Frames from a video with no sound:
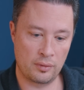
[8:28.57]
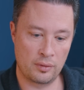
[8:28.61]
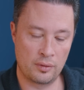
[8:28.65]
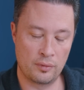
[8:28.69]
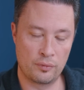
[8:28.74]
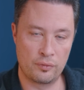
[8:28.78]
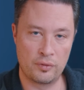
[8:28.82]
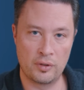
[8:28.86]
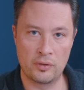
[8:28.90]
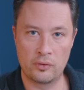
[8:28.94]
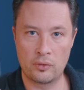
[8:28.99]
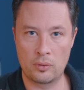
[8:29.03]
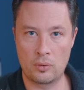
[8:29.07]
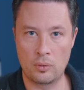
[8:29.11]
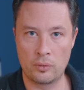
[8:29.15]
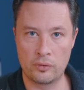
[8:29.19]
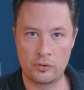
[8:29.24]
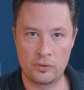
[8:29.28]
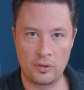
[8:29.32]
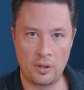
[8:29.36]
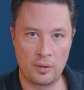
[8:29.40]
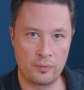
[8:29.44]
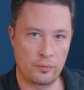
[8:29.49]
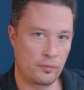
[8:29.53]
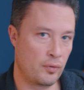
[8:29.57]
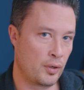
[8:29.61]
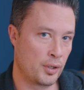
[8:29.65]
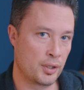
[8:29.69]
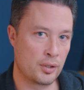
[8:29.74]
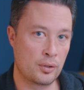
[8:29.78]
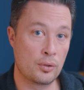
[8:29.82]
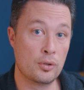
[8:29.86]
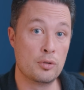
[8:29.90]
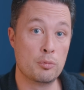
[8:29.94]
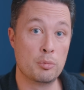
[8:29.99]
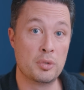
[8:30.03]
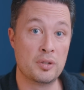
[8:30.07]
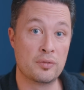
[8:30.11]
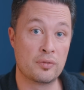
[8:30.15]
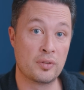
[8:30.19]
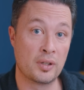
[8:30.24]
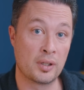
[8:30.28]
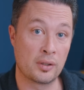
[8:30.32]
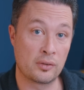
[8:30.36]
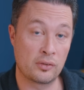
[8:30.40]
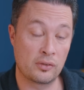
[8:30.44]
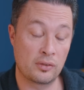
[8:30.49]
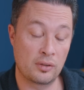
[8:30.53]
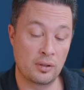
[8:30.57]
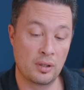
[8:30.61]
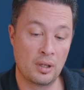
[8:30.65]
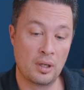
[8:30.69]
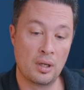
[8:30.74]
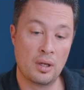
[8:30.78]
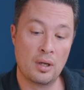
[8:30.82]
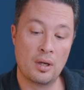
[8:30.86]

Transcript: the physical stuff like couldn't be fixed.